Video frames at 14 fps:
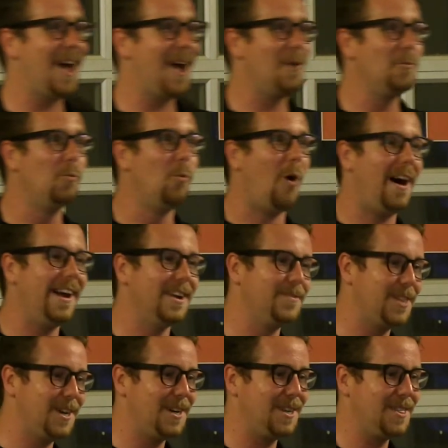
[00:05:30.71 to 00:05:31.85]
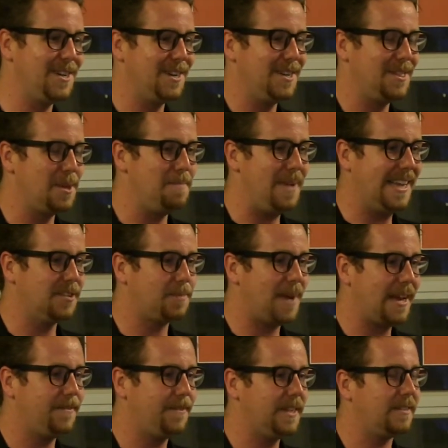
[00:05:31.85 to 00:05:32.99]
One of the biggest
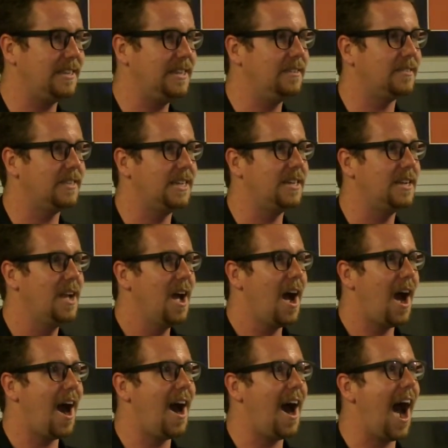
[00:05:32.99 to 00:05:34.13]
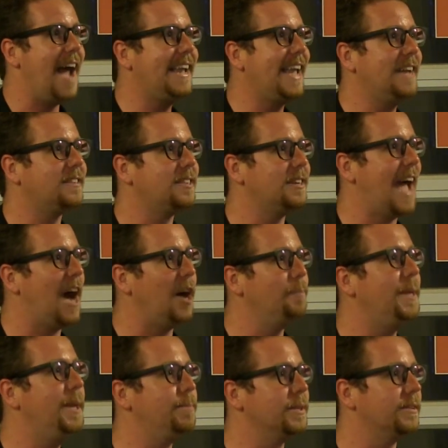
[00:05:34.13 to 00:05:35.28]
benefits is that I get to help
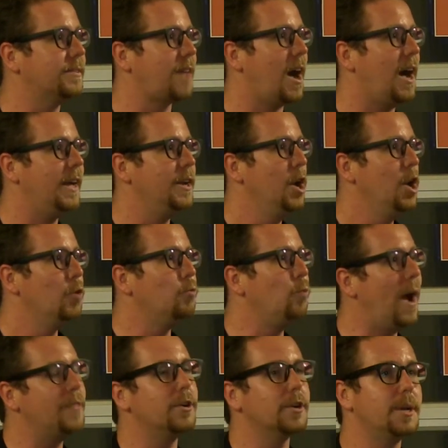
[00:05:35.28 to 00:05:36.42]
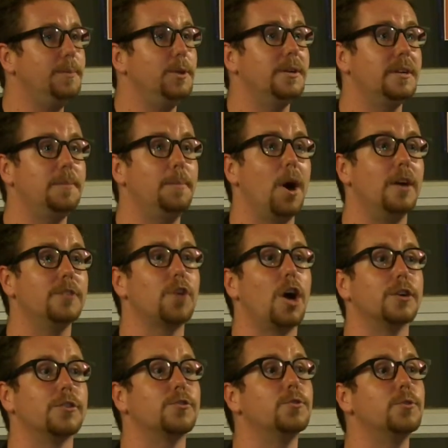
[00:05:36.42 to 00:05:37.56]
people decide whether community bonds
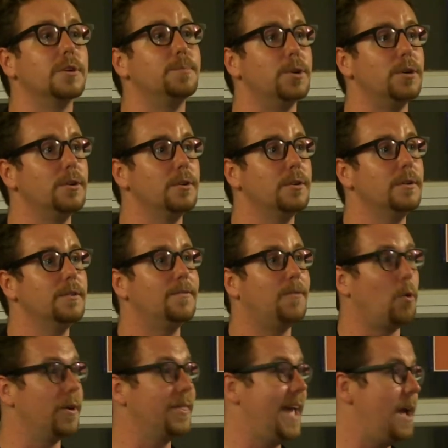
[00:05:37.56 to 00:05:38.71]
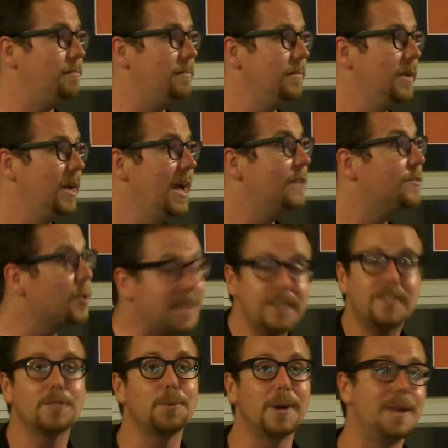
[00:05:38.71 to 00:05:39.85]
are suitable for them. So this
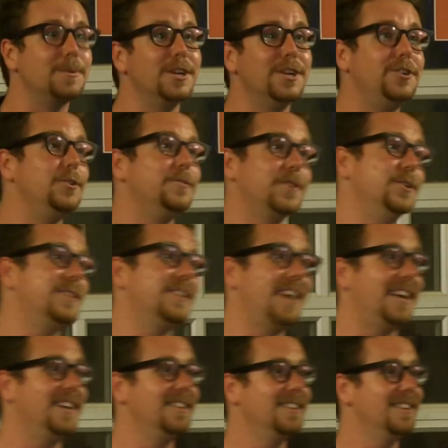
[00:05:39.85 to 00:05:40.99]
is what I'm going to do for you tonight.